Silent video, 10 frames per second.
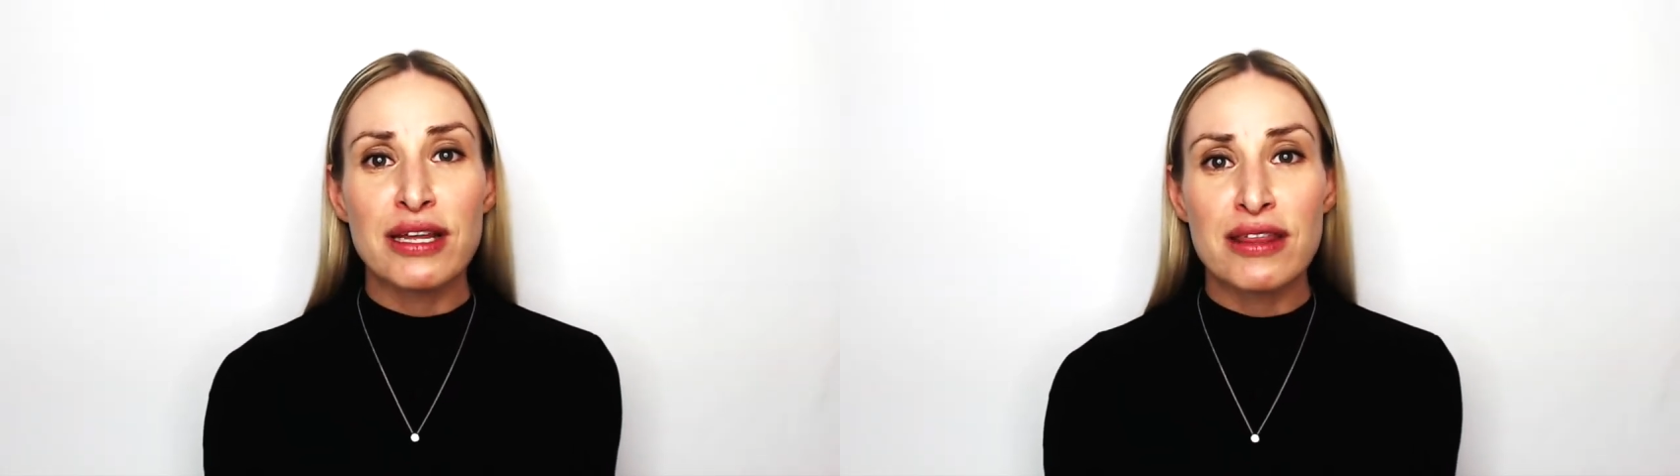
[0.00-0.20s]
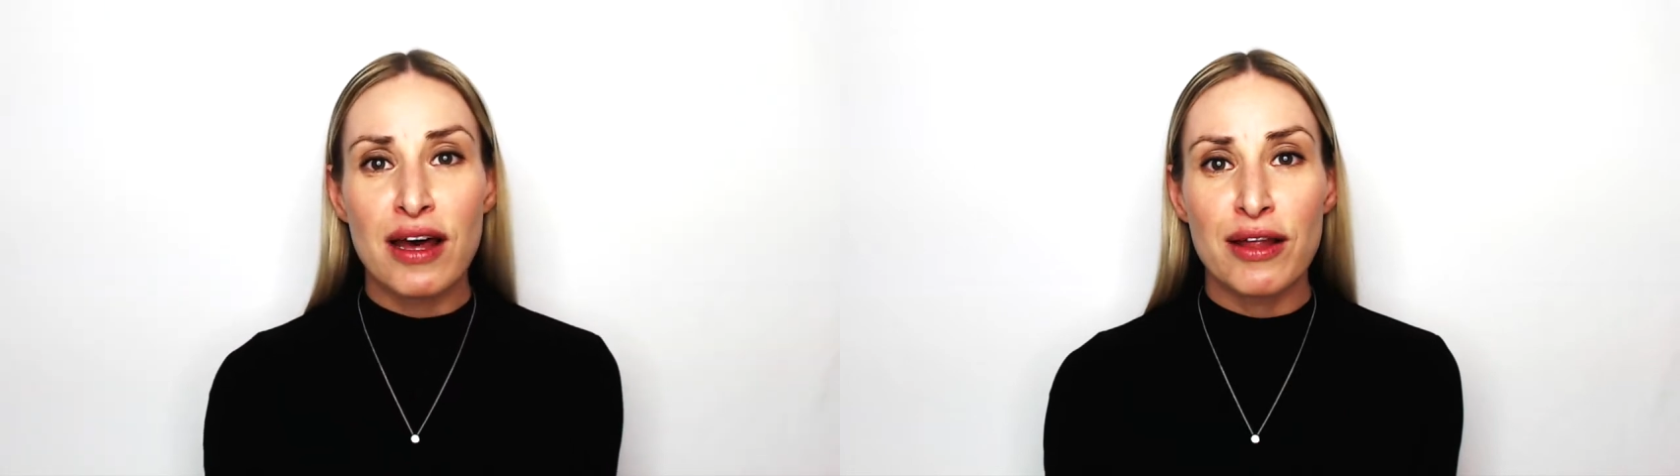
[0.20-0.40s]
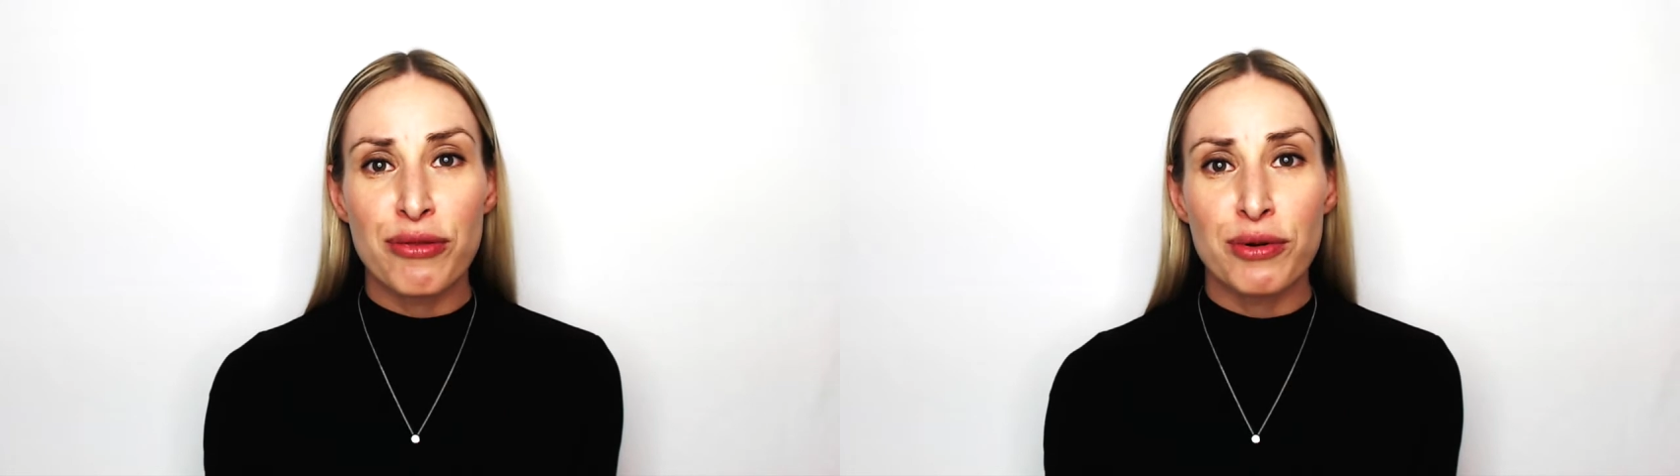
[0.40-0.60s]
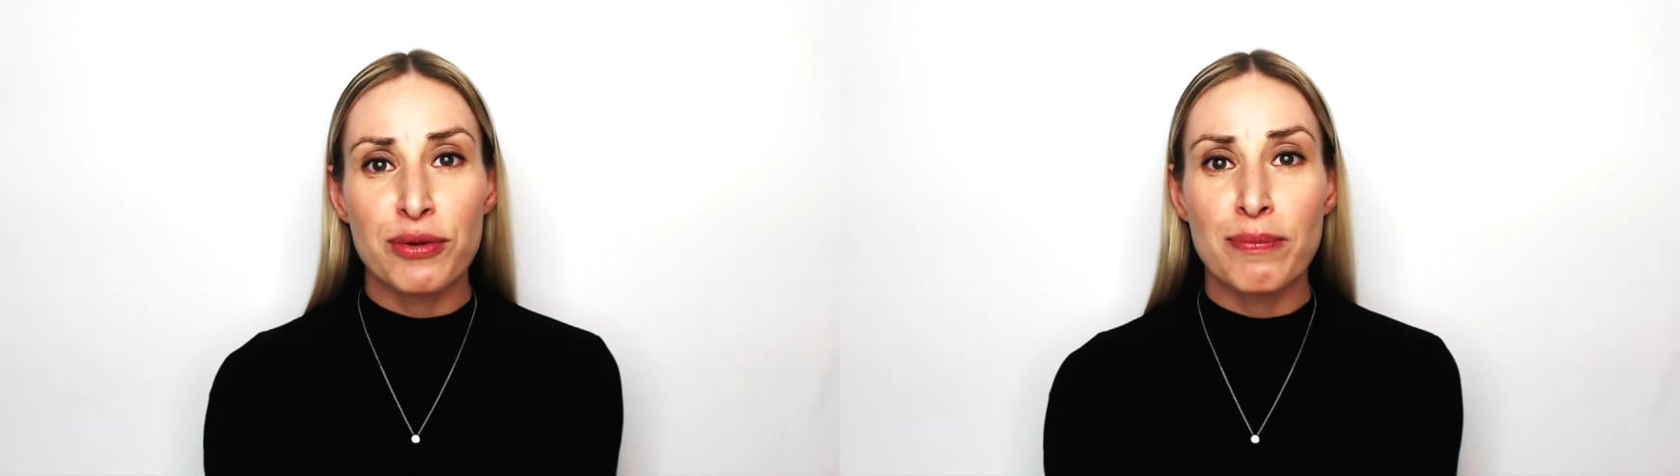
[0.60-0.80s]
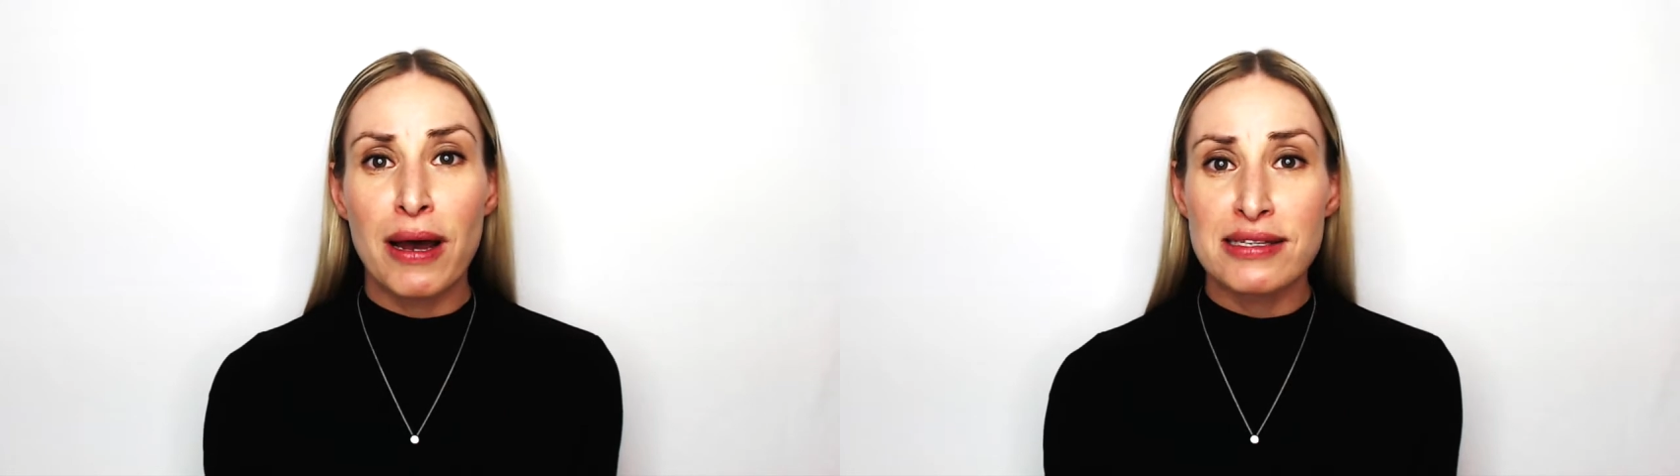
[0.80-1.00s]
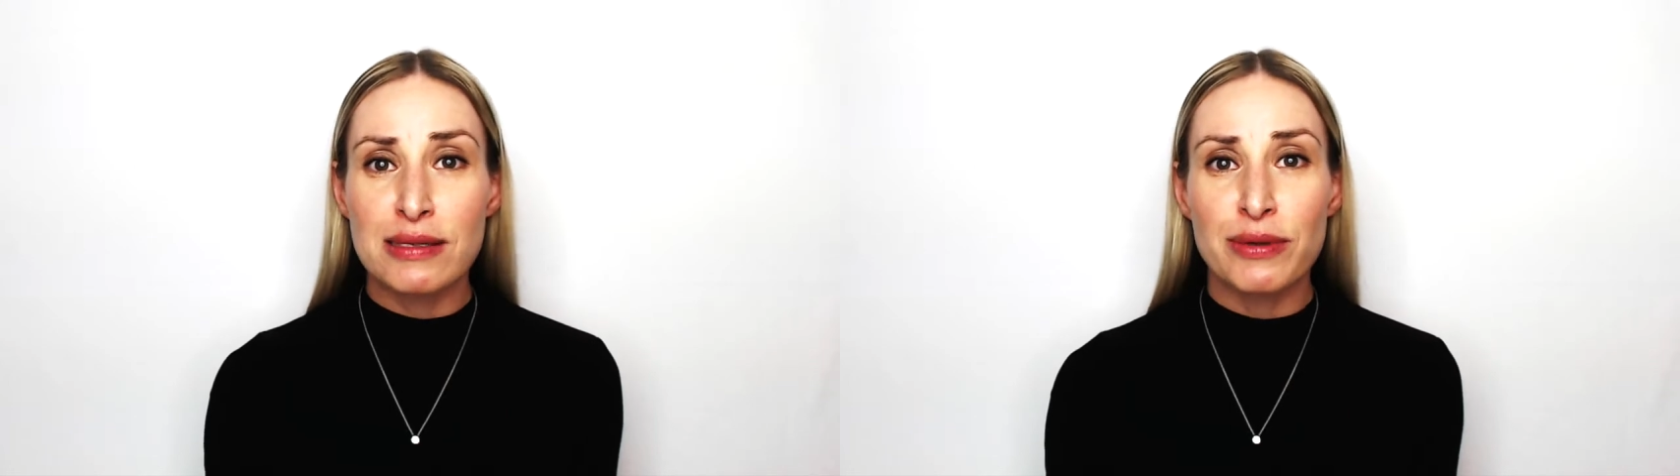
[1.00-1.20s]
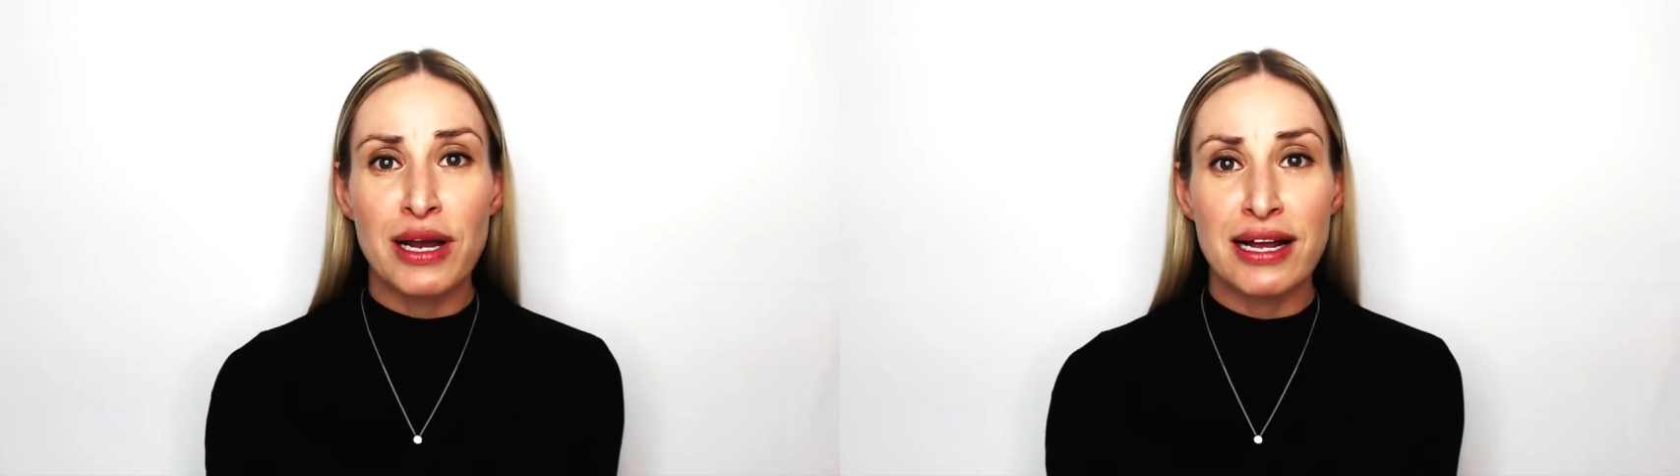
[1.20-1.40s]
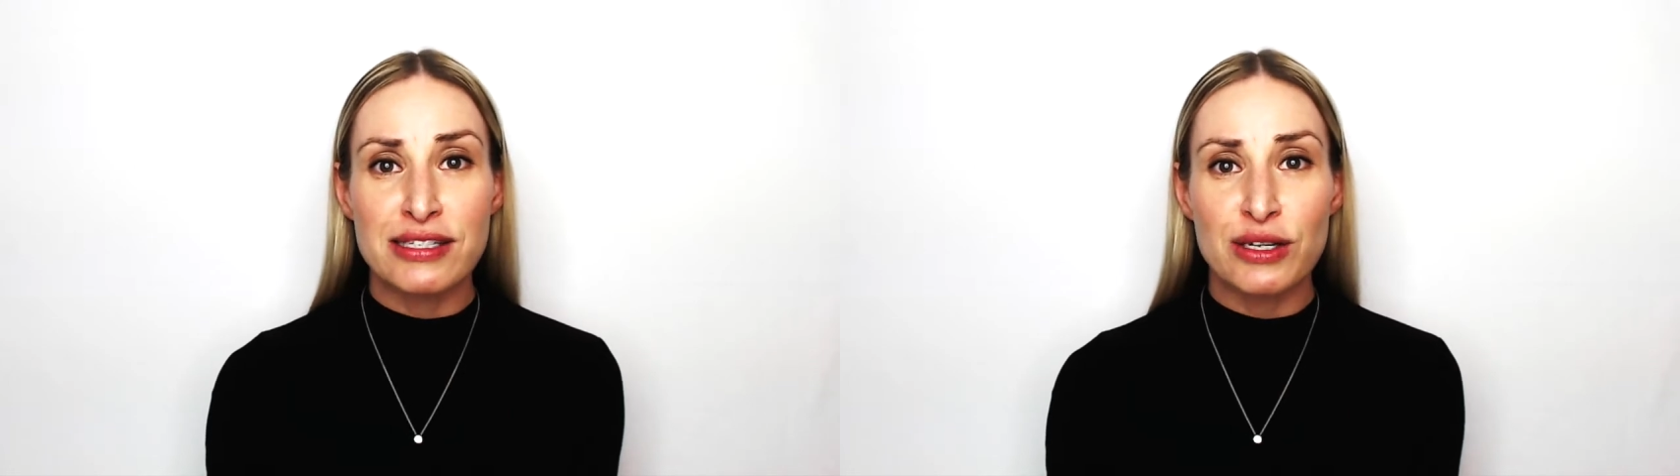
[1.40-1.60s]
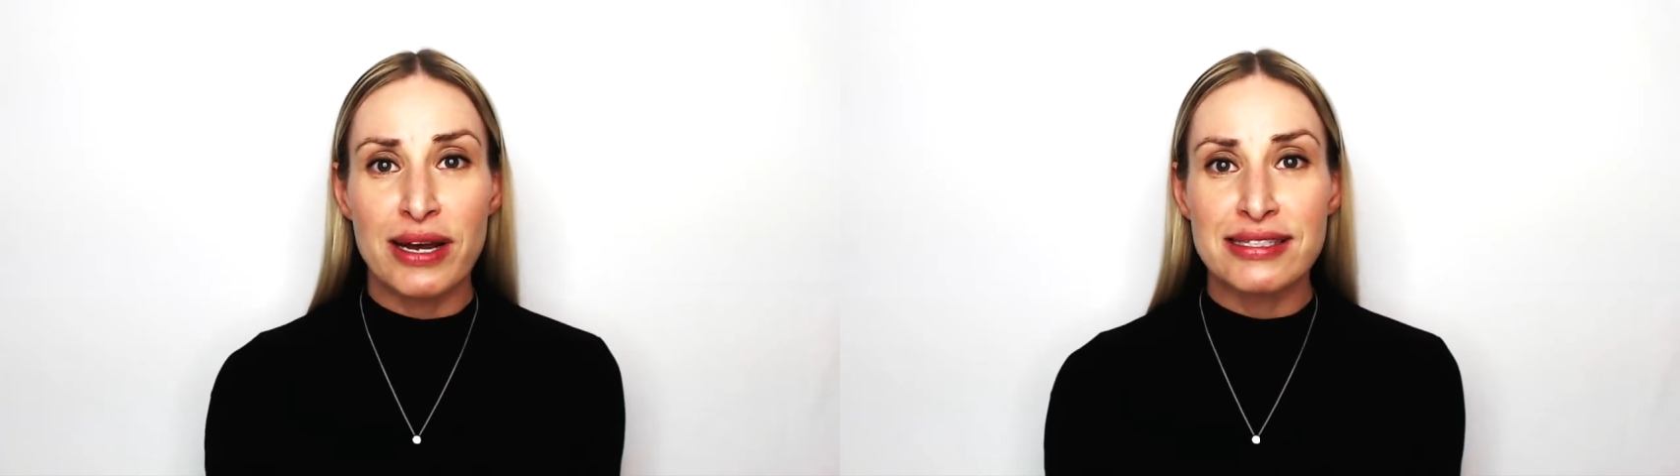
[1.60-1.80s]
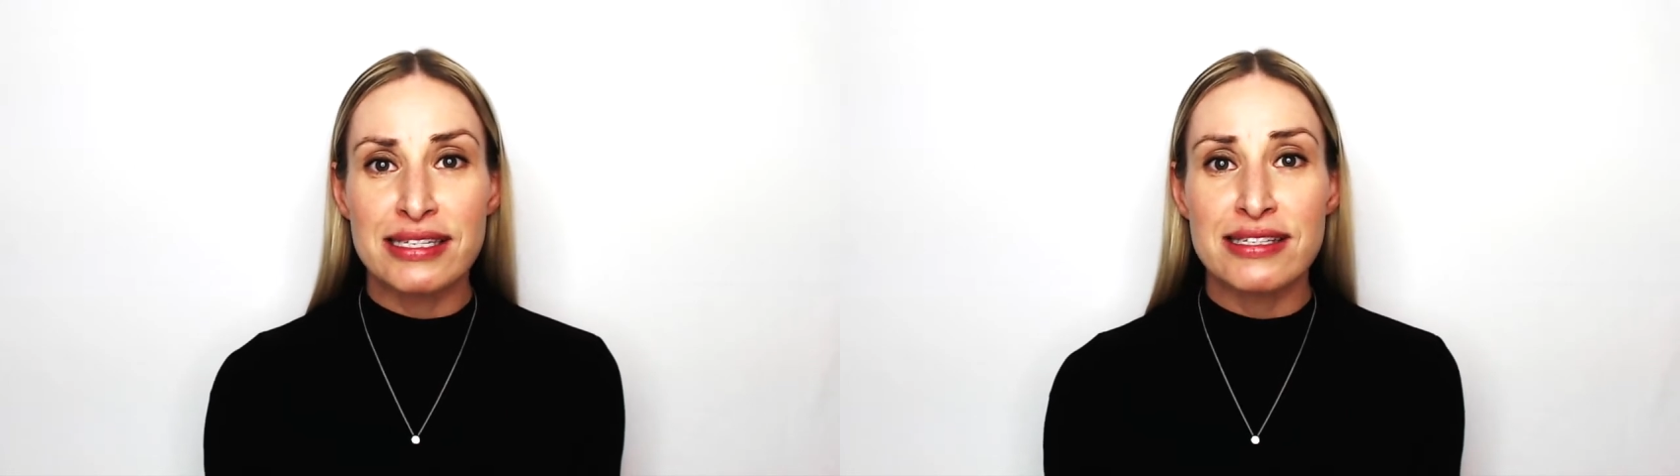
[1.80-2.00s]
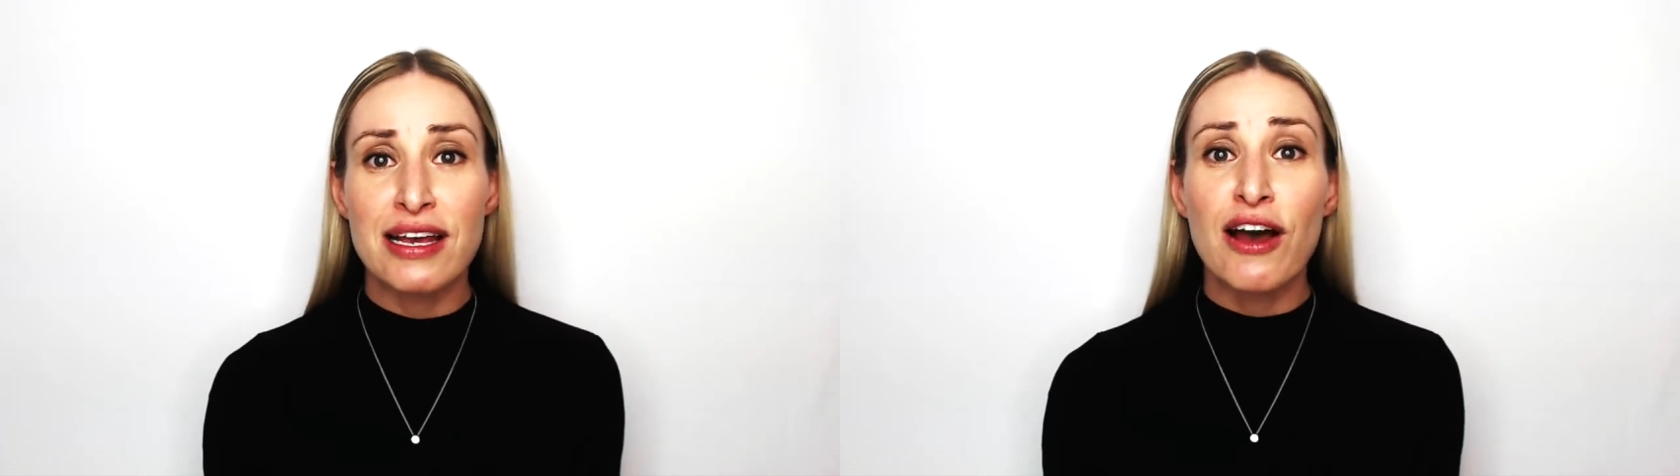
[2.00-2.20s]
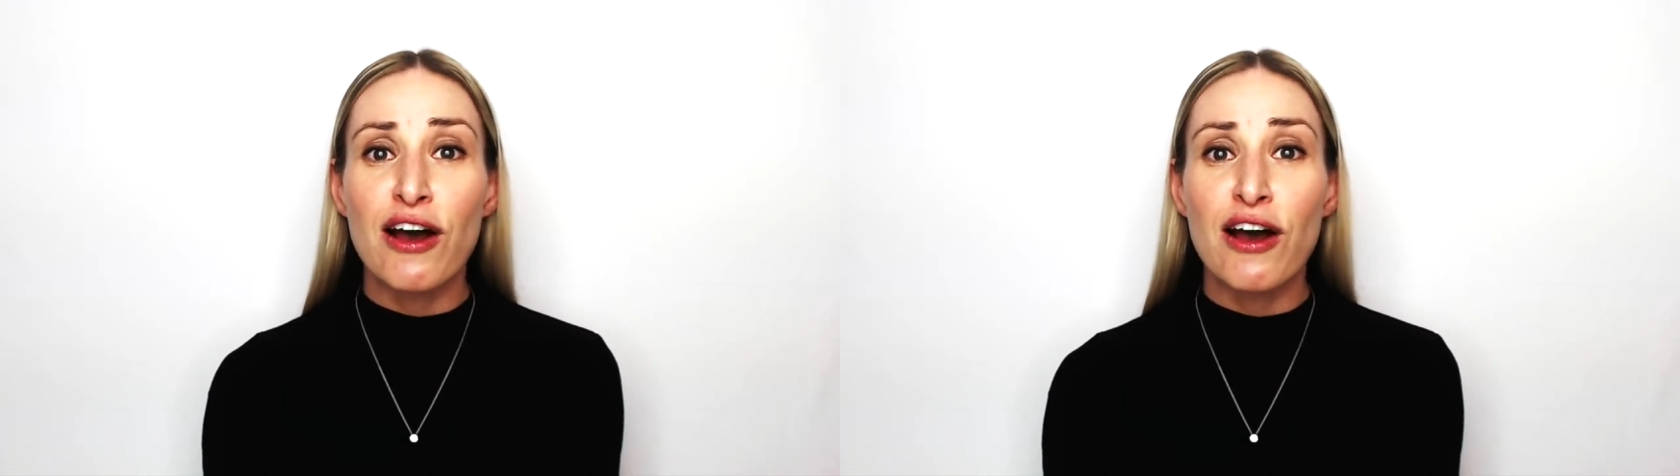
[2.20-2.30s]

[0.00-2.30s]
thought through the possible consequences